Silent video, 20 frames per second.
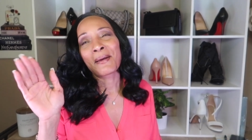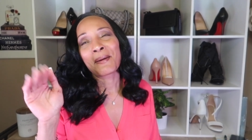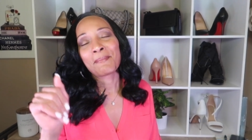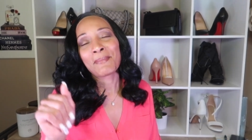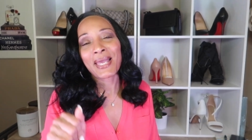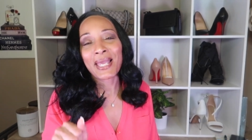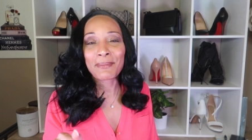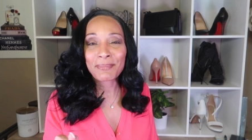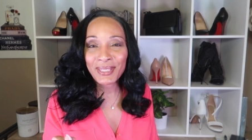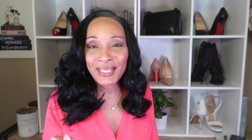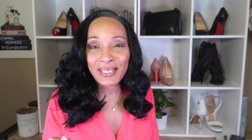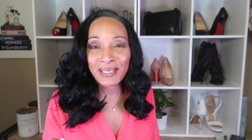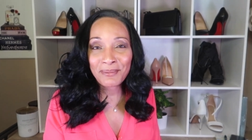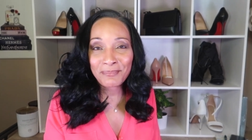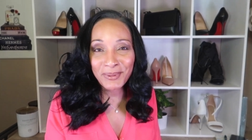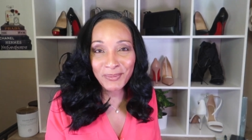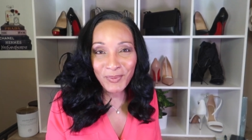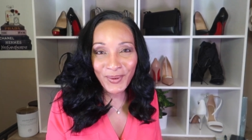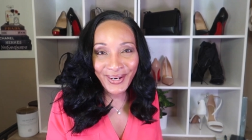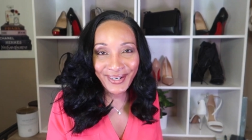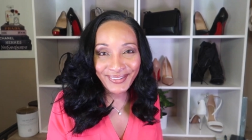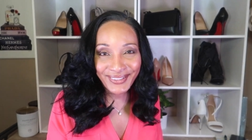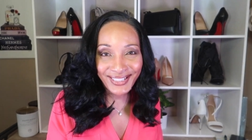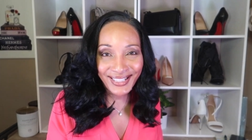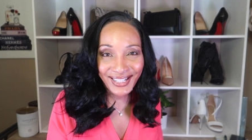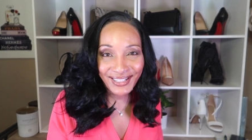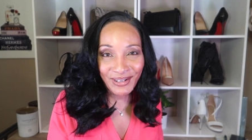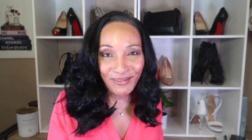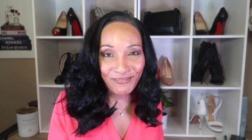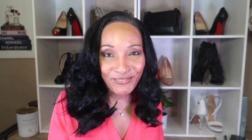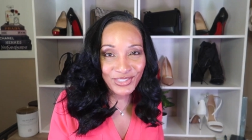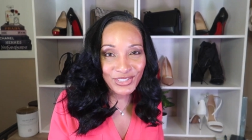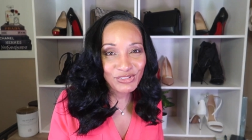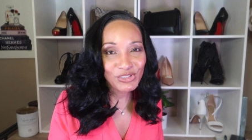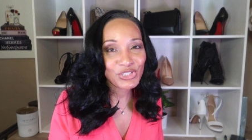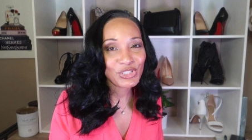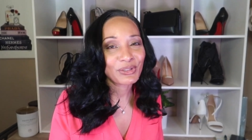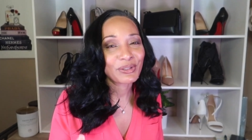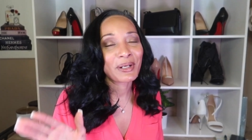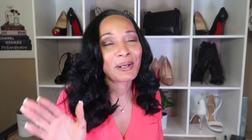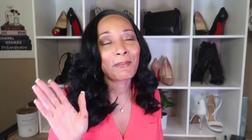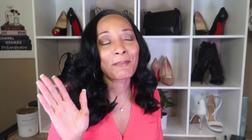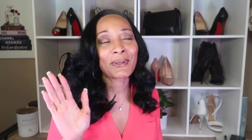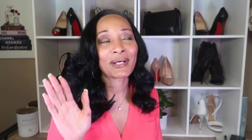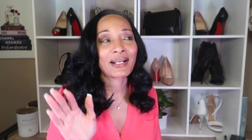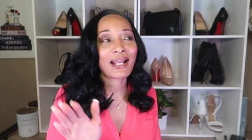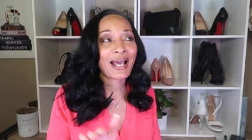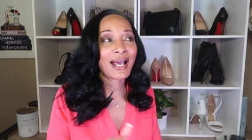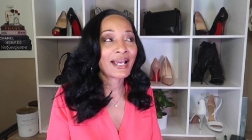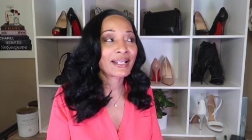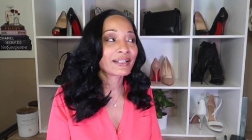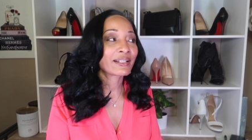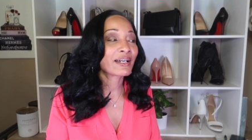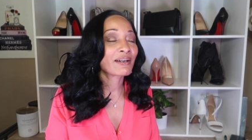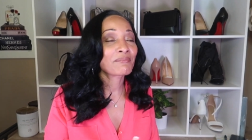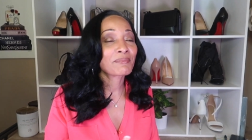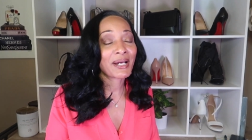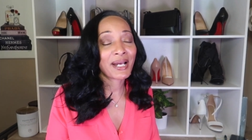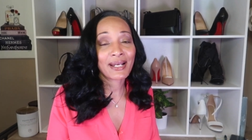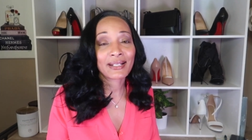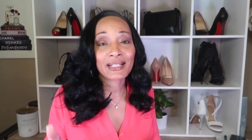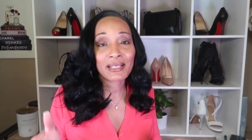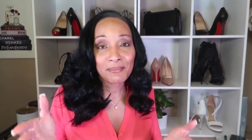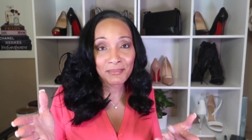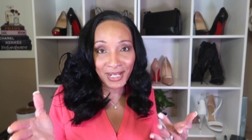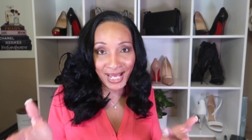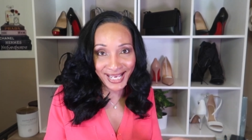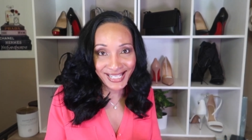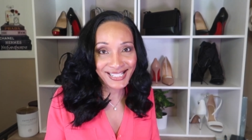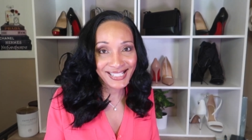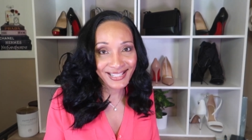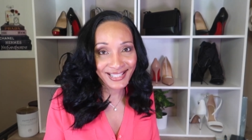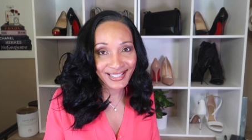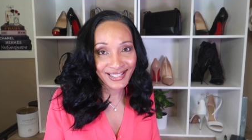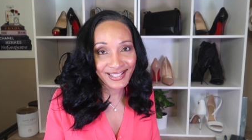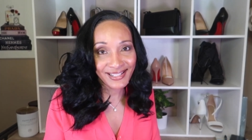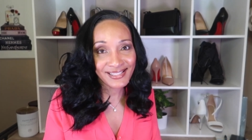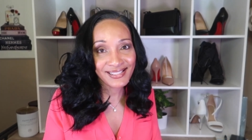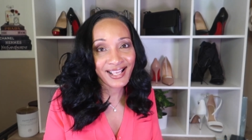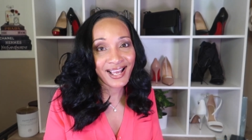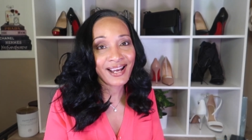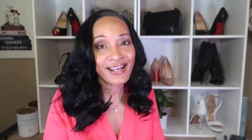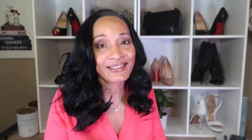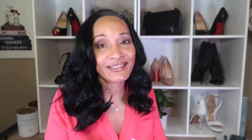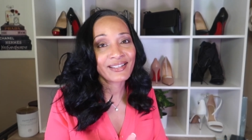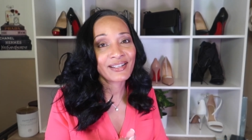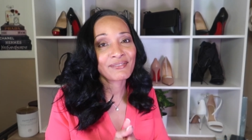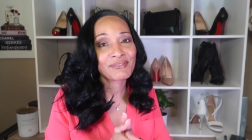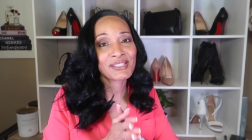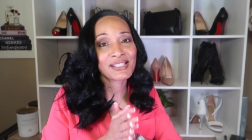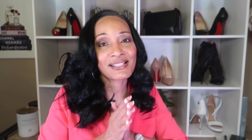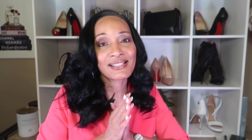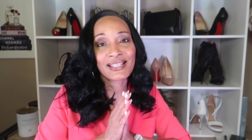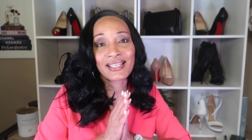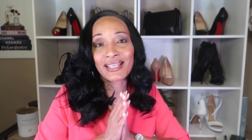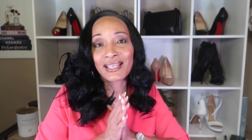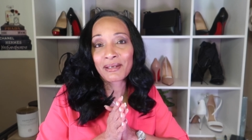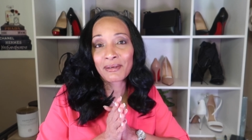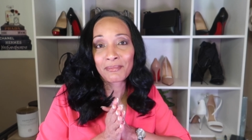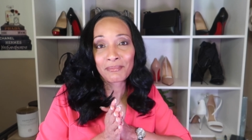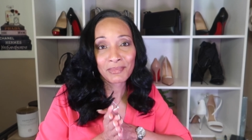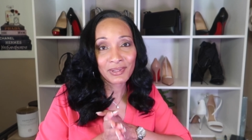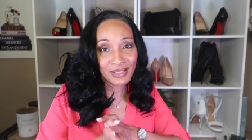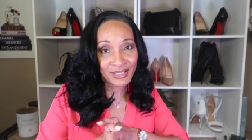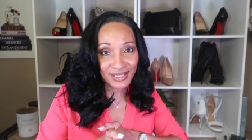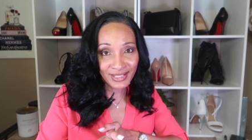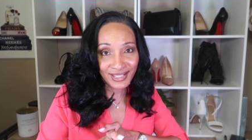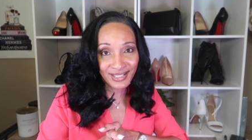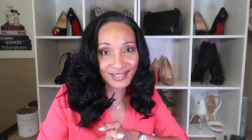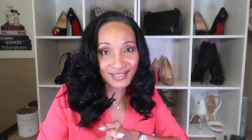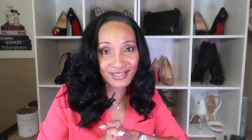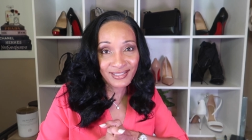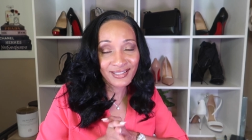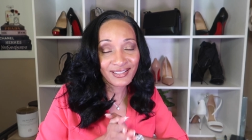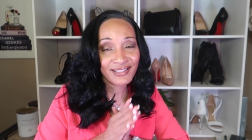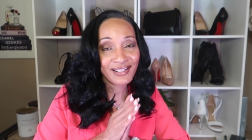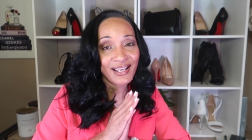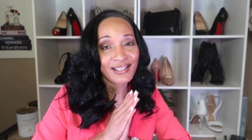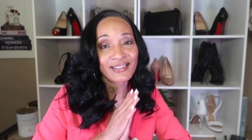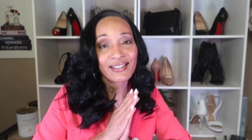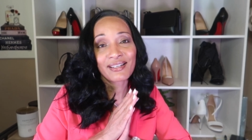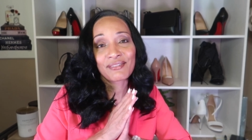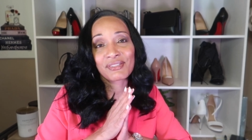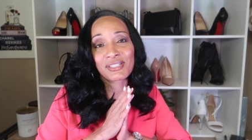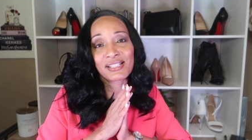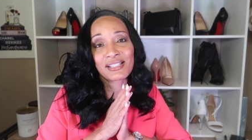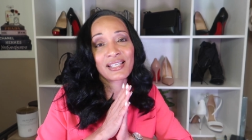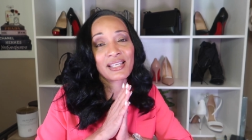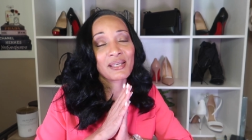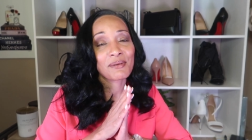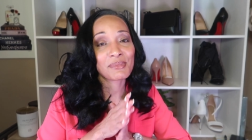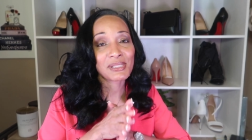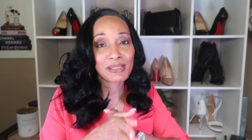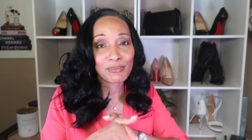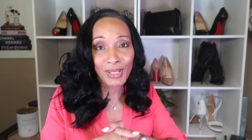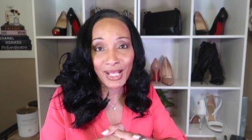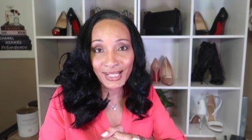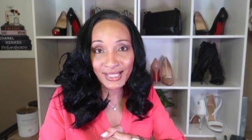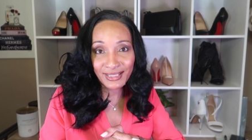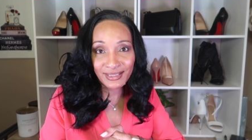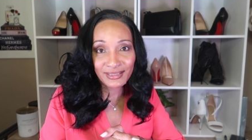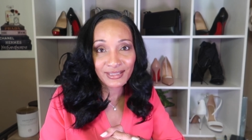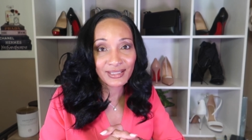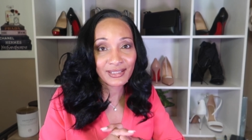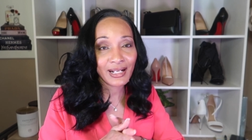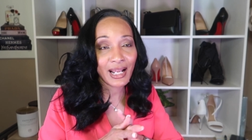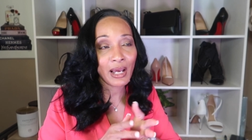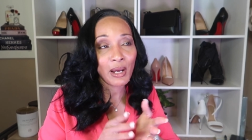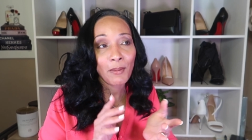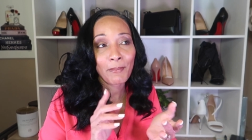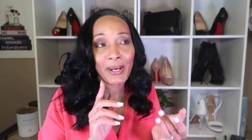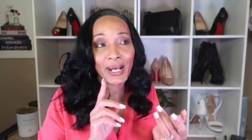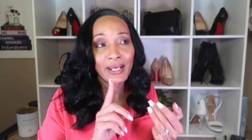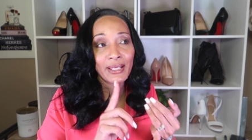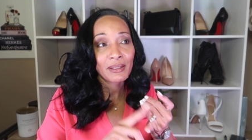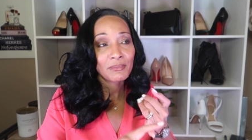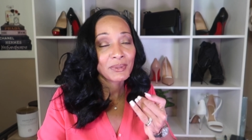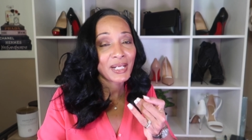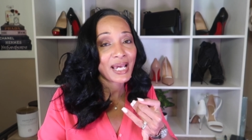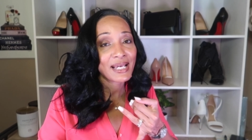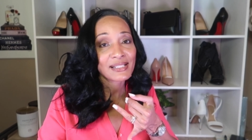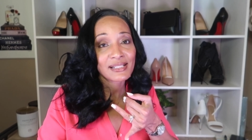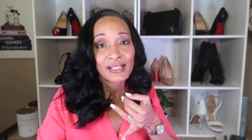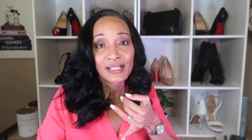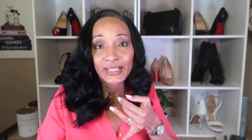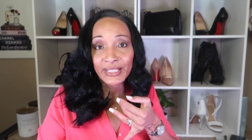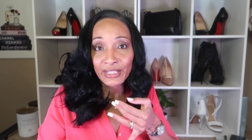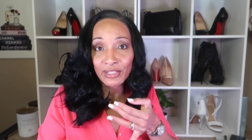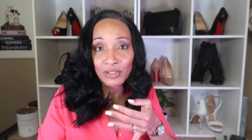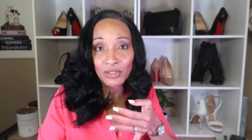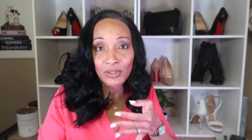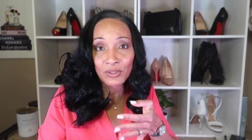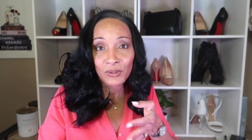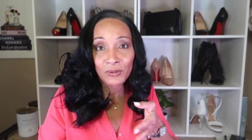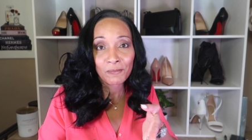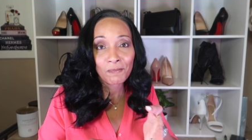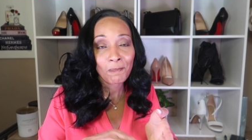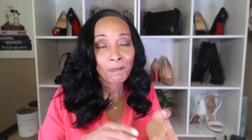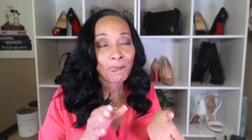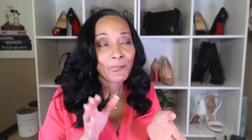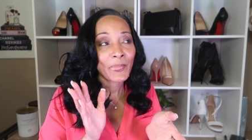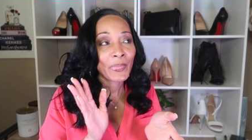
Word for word: maybe he'll be wearing it in the future. But I love buying him nice things. I love to see him looking good. I love to see him smelling good. I'll buy him nice cologne.